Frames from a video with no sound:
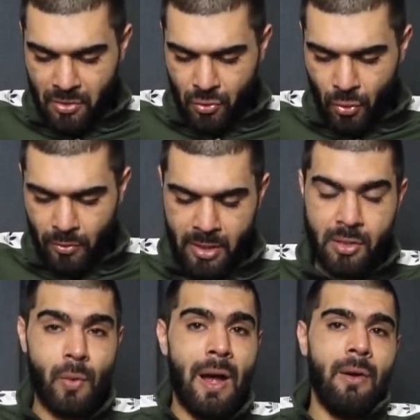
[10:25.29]
story
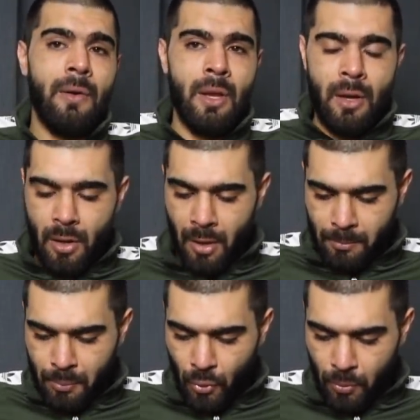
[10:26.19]
as well
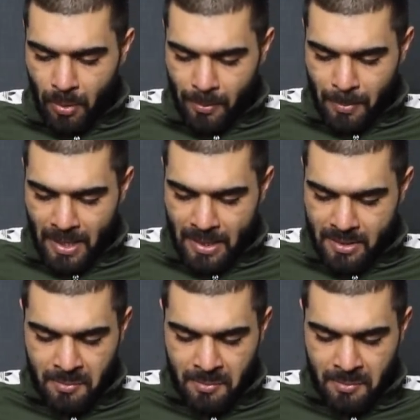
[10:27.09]
on Paul Pogba here.